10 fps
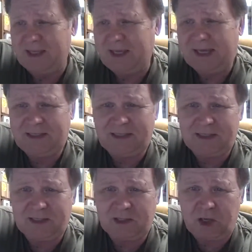The
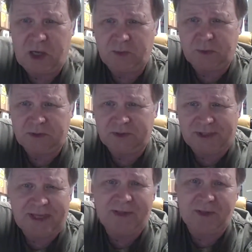idea that God
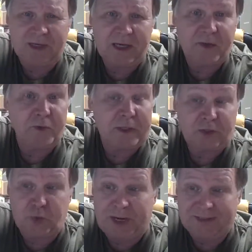was anything other
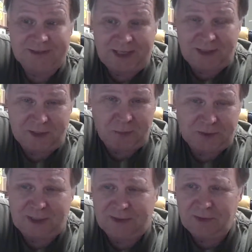than transcendent
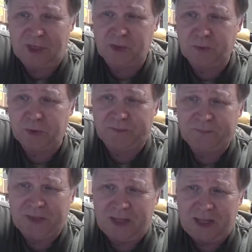was unthinkable.
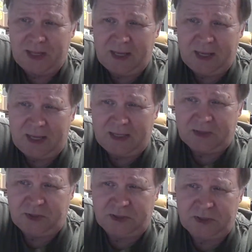
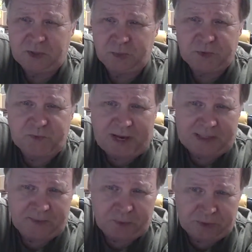And Jesus was
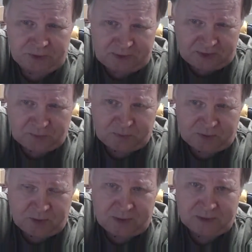finally put to death
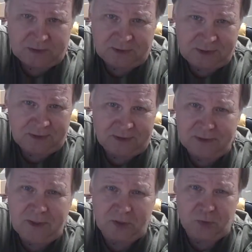because he
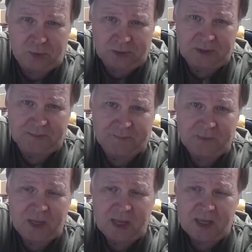continually
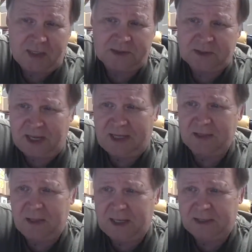
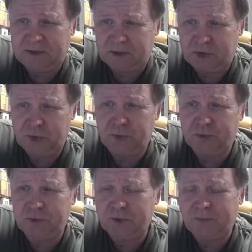scandalized the
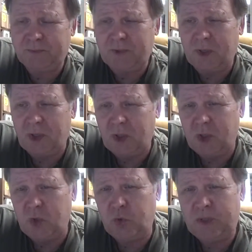Jews,
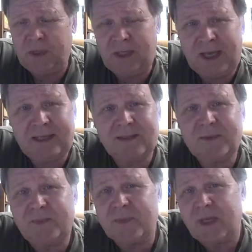who in the end
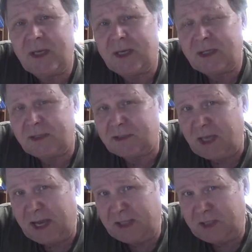
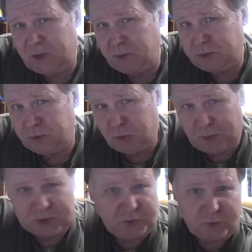decided he was too
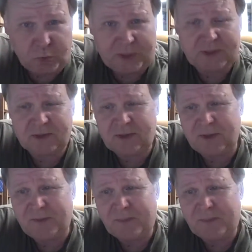much of a risk.